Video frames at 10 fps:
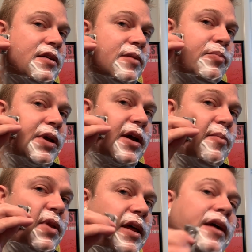to pick
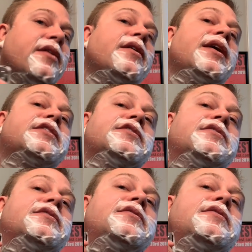up in that
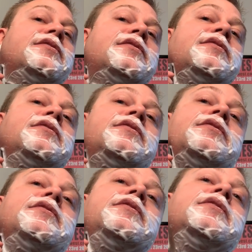direction.
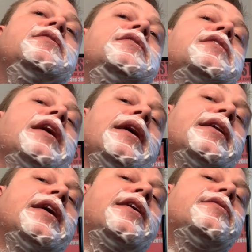Okay,
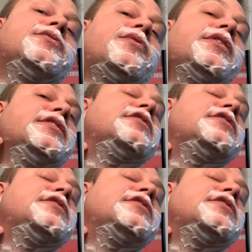now is where you